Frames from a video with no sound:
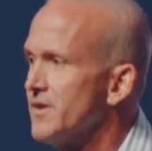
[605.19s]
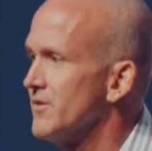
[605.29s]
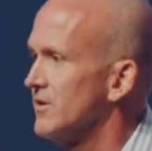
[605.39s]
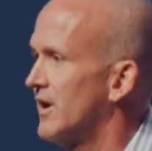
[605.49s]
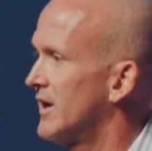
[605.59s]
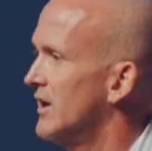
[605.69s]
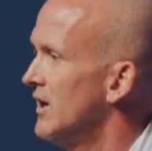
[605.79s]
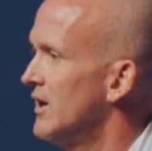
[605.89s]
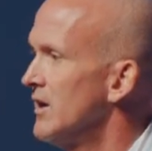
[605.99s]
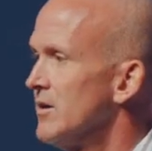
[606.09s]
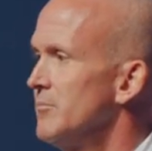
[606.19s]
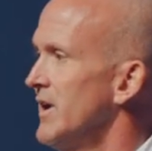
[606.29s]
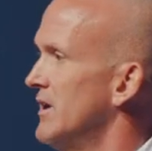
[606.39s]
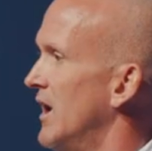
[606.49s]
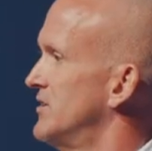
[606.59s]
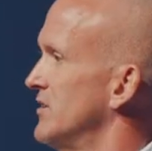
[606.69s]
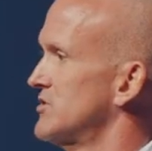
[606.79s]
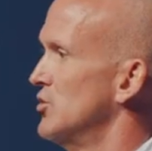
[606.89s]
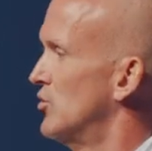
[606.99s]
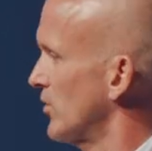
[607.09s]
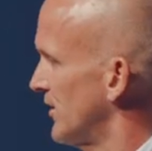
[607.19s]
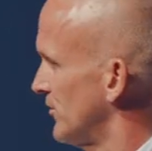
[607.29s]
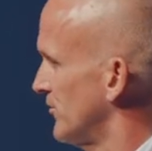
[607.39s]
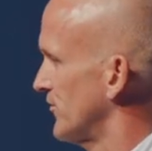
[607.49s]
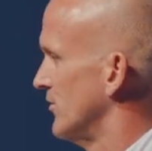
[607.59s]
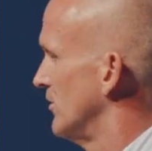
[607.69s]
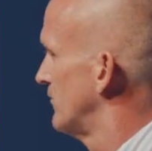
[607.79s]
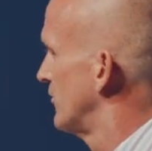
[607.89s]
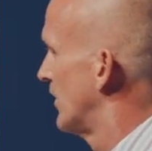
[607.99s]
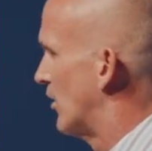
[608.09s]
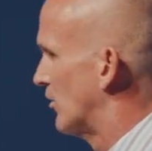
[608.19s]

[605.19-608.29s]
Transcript: And they're like, man, I'm just so grateful for how